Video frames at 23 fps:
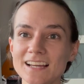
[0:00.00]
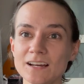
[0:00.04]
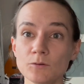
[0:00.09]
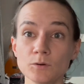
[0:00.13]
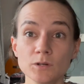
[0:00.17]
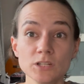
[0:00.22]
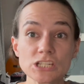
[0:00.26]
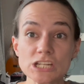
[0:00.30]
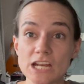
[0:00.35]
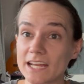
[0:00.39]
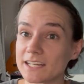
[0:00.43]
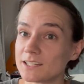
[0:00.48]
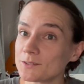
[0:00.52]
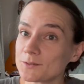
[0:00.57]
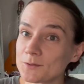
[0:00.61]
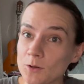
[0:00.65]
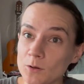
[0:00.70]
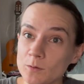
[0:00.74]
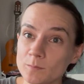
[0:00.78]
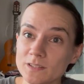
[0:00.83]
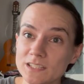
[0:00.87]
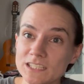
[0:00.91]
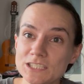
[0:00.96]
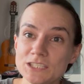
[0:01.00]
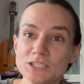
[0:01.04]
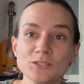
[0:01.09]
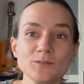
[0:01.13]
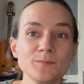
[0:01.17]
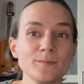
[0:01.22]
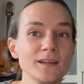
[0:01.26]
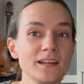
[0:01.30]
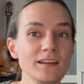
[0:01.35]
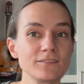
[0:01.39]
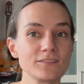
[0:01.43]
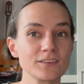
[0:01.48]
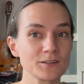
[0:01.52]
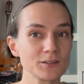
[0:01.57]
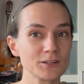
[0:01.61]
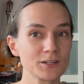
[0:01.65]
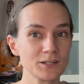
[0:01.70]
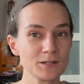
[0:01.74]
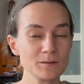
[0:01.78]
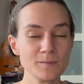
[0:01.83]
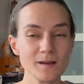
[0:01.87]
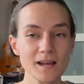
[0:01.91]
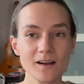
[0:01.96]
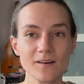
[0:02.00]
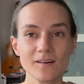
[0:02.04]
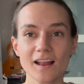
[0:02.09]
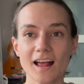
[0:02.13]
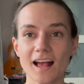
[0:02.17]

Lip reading: which I don't normally do, but I feel good about.